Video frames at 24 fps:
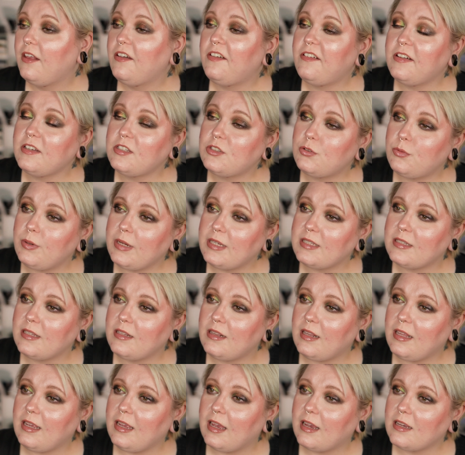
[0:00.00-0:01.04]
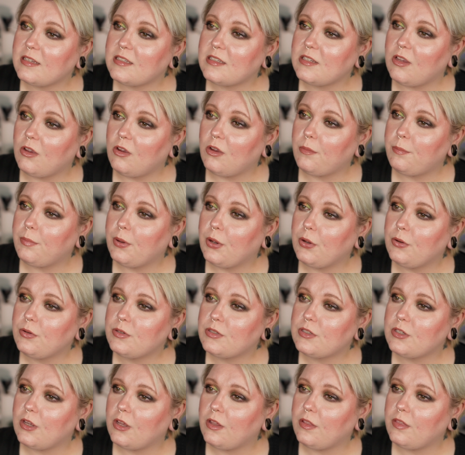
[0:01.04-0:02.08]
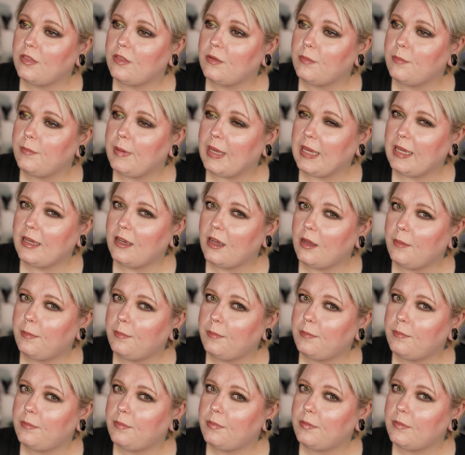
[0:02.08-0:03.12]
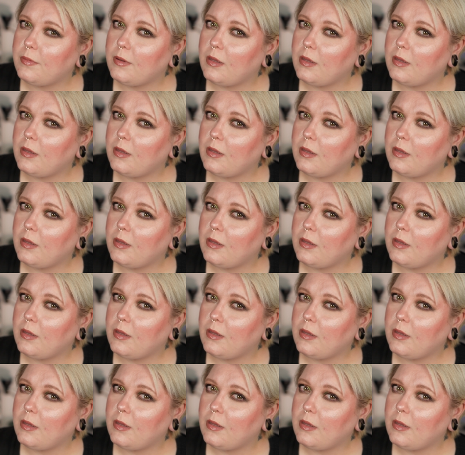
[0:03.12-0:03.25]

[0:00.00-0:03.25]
Just recently, I saw a post on the makeup